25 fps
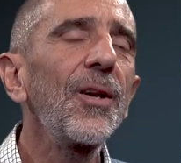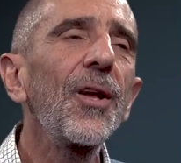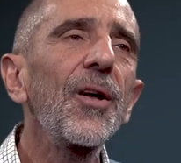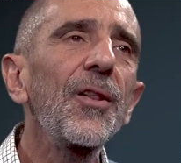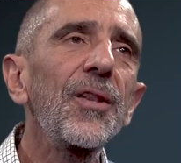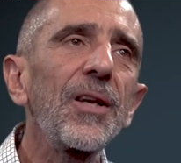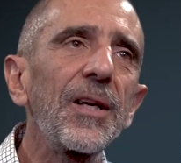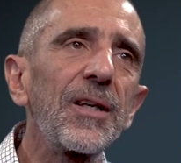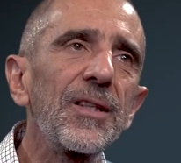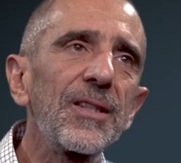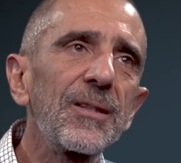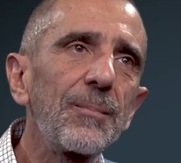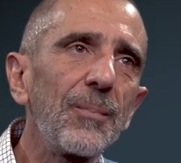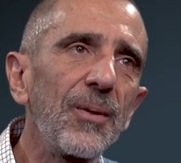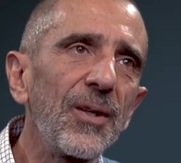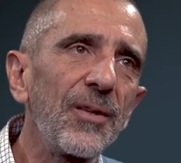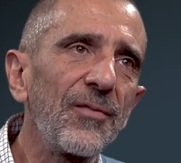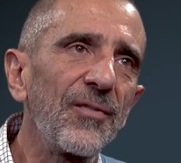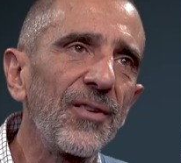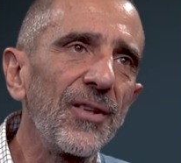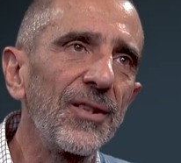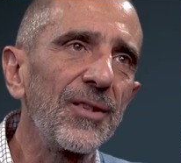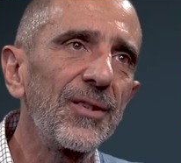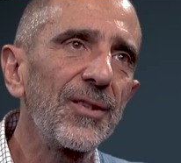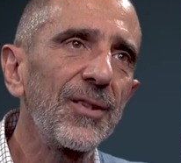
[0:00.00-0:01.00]
Nothing is
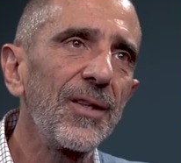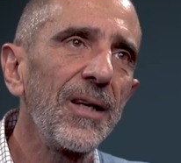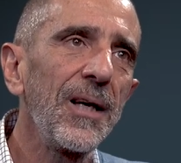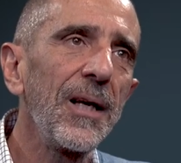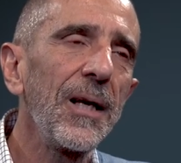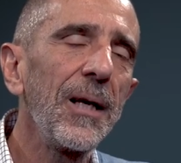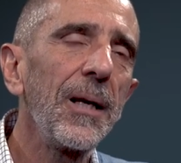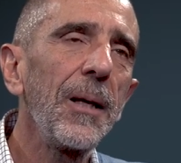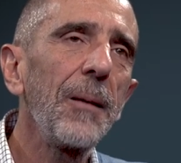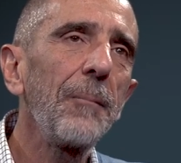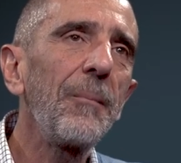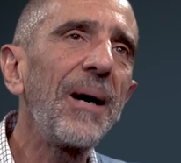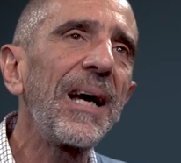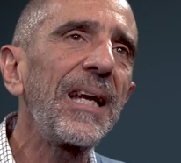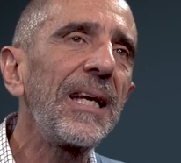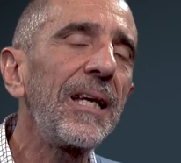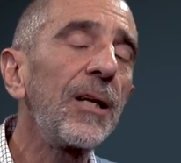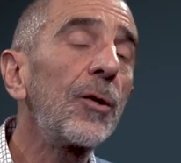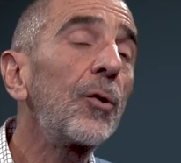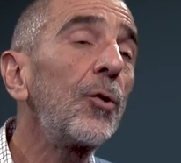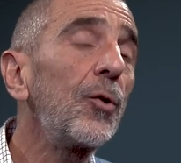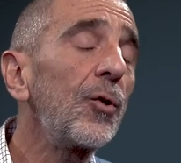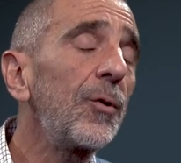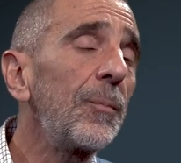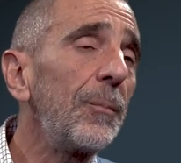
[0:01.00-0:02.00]
perfect, but
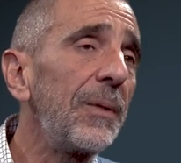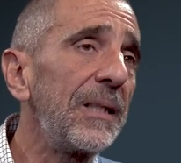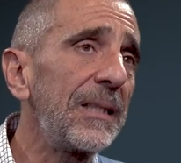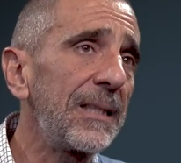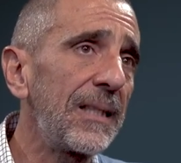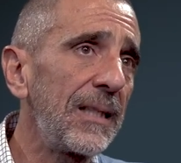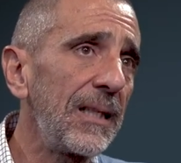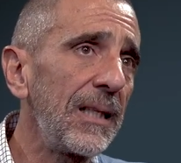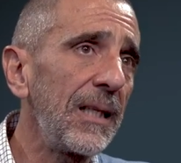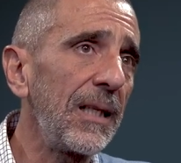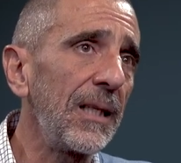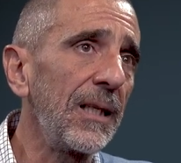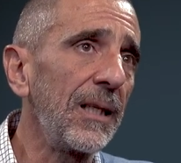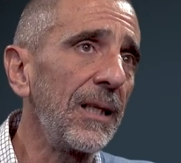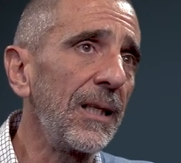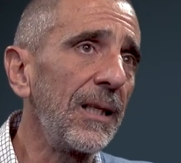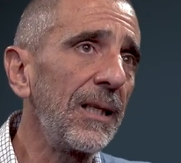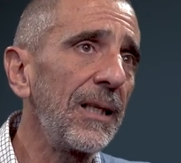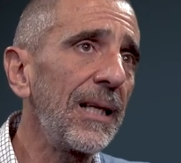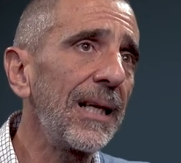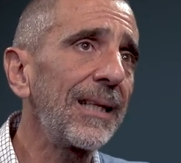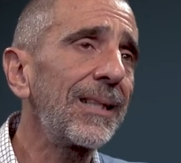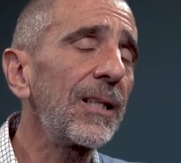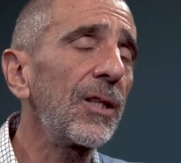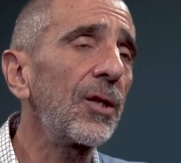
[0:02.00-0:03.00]
it could be seen
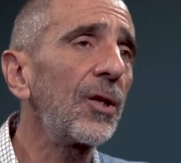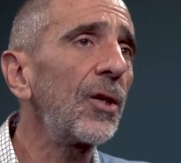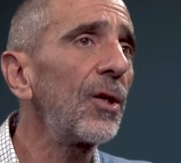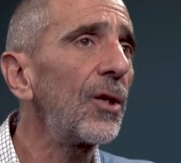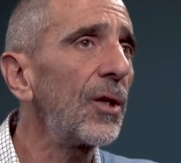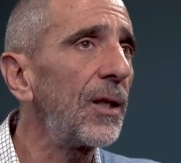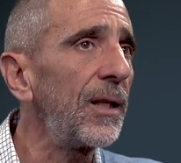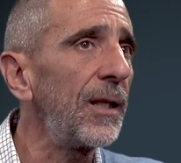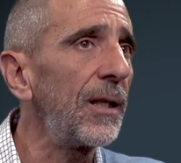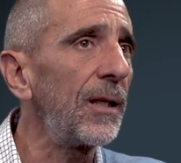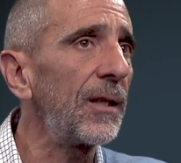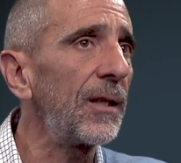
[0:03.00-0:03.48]
that an early